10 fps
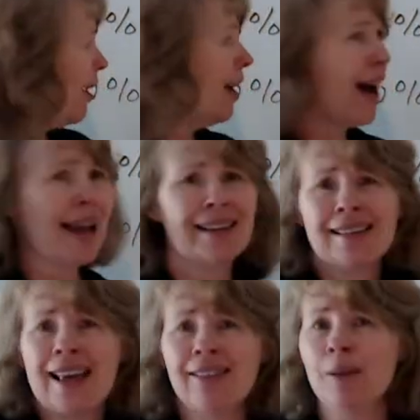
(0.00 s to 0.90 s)
I can
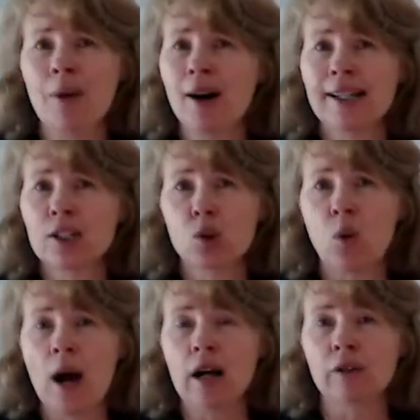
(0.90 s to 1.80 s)
get in the market
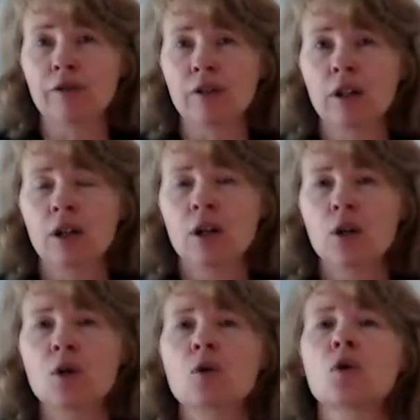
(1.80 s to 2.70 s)
12.
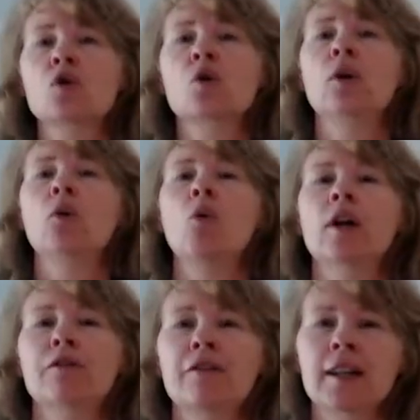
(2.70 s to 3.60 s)
So in order
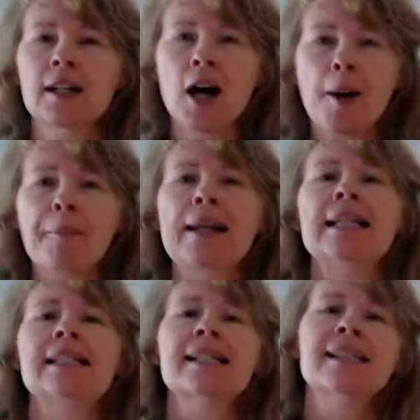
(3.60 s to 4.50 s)
for the company
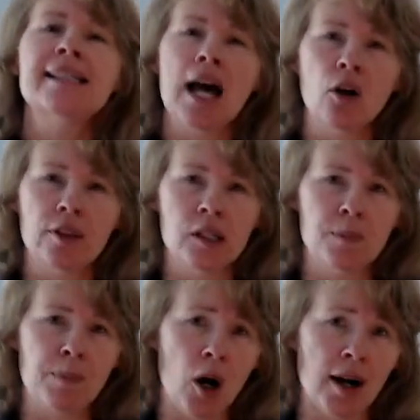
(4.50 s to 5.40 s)
to sell this
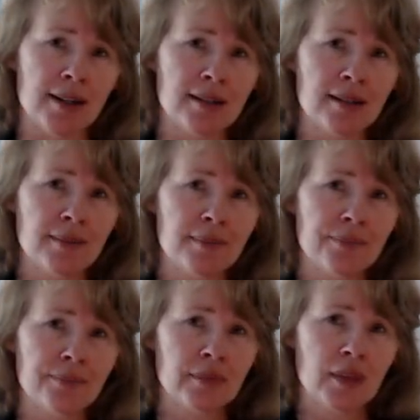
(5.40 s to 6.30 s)
bond,
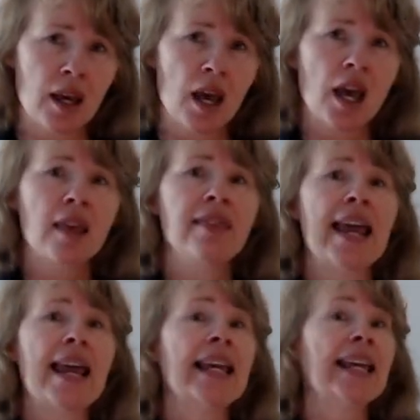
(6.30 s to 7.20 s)

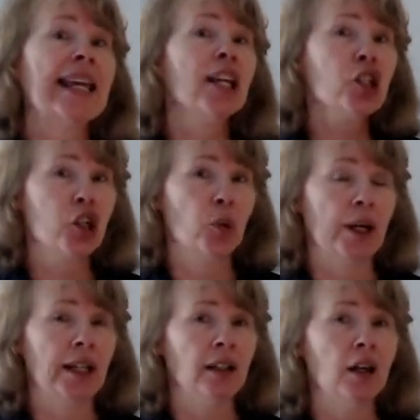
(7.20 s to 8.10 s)
they issue
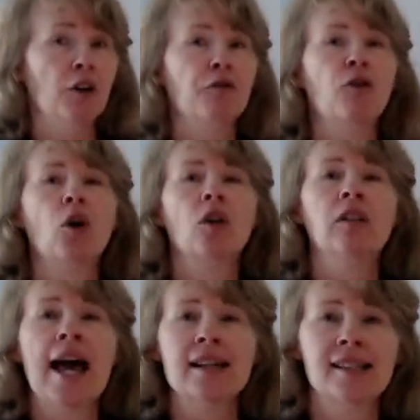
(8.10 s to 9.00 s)
it for
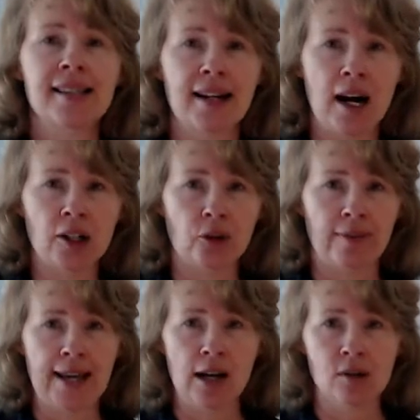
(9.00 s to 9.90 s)
less than
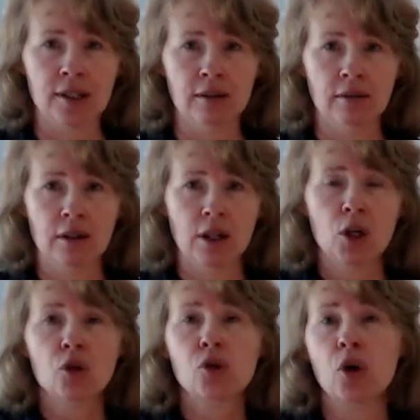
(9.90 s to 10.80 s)
100,000.
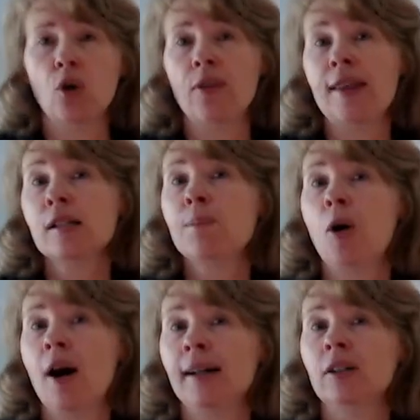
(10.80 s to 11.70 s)
So this
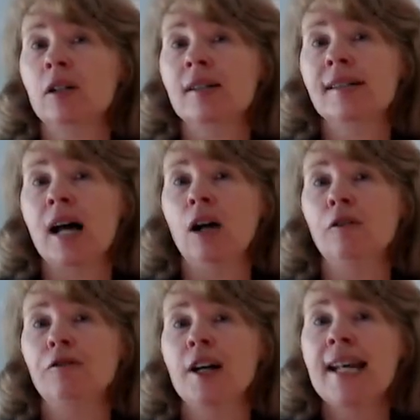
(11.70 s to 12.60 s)
bond could sell
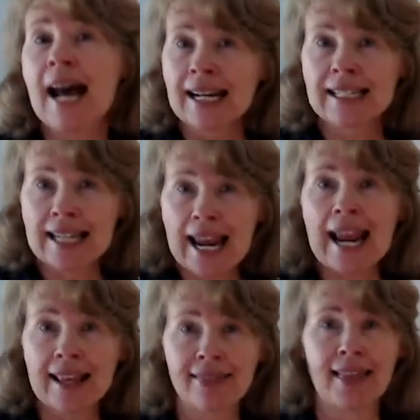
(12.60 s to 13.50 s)
for
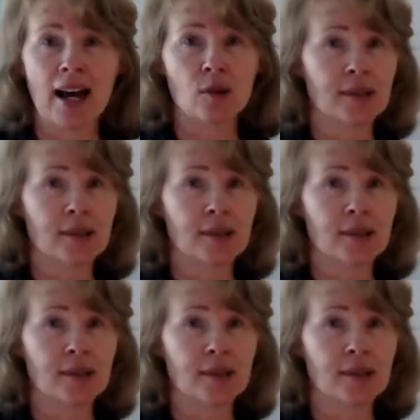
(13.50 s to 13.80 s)
98,000.